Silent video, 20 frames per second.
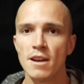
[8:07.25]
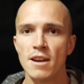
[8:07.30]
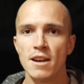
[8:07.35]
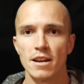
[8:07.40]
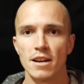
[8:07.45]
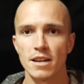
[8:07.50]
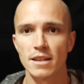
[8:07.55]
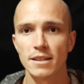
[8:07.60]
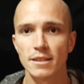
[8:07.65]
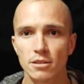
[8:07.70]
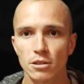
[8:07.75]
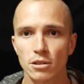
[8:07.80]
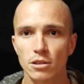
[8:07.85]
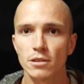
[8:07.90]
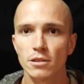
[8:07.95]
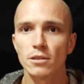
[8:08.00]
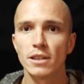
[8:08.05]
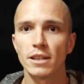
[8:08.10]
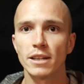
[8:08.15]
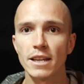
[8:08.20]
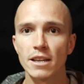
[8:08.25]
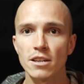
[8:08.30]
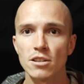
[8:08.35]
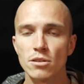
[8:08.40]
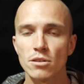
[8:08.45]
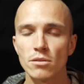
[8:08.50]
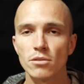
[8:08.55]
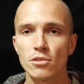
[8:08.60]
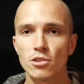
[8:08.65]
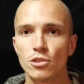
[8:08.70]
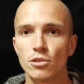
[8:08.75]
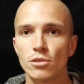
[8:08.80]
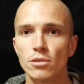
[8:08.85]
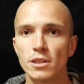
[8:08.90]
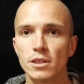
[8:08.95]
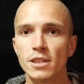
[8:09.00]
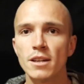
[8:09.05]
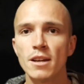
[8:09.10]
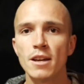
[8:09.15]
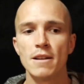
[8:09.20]
an internal and external
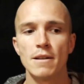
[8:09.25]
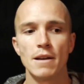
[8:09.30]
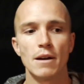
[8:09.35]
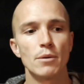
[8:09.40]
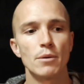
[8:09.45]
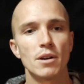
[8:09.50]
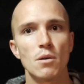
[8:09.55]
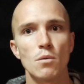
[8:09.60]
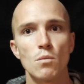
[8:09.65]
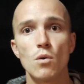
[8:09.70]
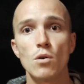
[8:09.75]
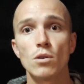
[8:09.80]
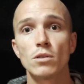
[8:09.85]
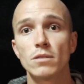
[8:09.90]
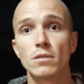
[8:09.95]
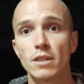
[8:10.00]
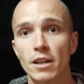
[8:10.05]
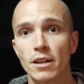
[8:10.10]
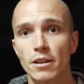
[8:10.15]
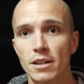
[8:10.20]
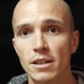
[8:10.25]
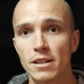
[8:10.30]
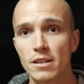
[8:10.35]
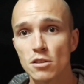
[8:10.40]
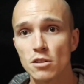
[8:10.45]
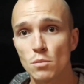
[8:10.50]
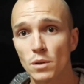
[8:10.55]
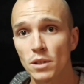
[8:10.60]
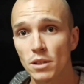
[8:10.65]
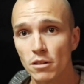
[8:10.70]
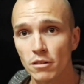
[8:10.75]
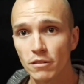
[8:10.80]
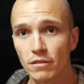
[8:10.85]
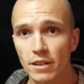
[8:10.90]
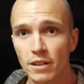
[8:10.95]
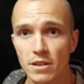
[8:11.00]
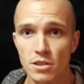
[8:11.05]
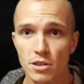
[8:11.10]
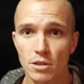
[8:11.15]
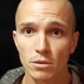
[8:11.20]
journey, and we can walk together. And this is what Earth
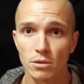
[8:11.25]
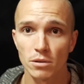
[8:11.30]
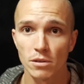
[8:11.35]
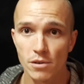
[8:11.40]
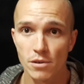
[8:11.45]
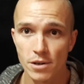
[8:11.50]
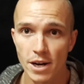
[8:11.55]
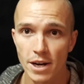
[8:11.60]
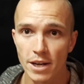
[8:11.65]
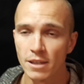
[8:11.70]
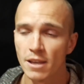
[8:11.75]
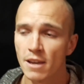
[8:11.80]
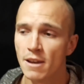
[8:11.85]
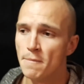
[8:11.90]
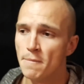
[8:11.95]
Haven is going to create.